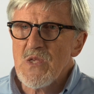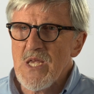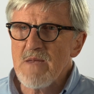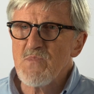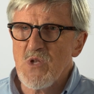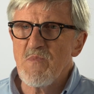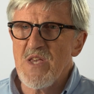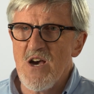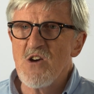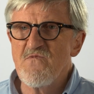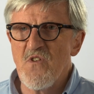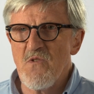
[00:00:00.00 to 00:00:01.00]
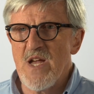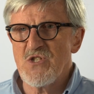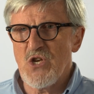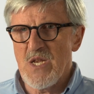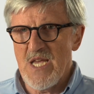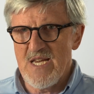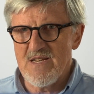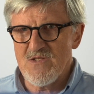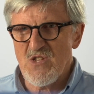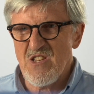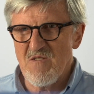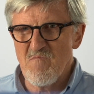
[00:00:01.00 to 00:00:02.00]
seem to be
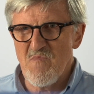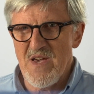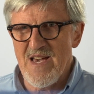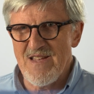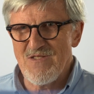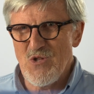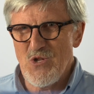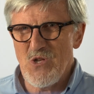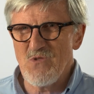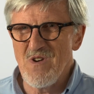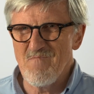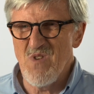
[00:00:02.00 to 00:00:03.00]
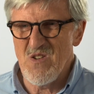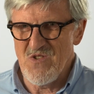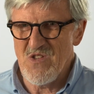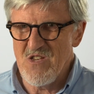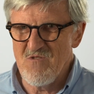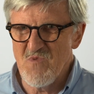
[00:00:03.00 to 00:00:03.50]
over-engineered compared to a modern